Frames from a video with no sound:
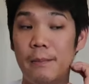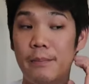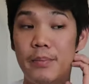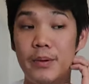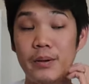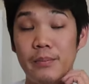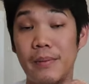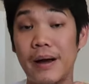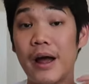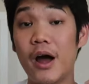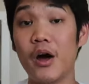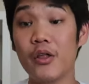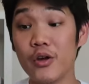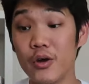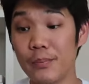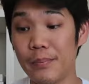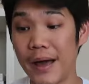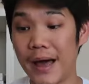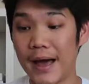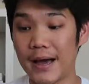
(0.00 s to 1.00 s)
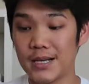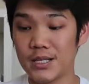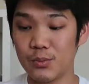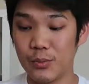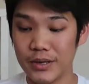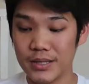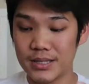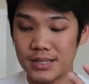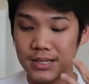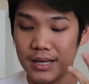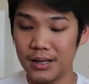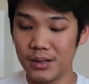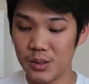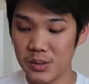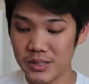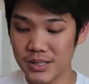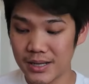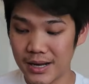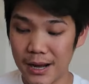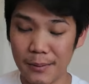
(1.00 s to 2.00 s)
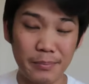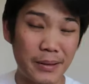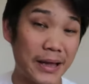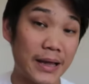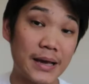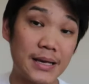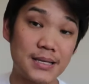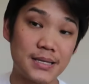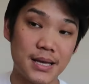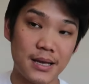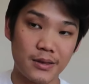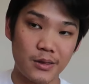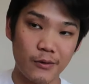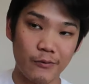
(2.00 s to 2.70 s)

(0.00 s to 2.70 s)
But my other bags, once they loosen up, like I said,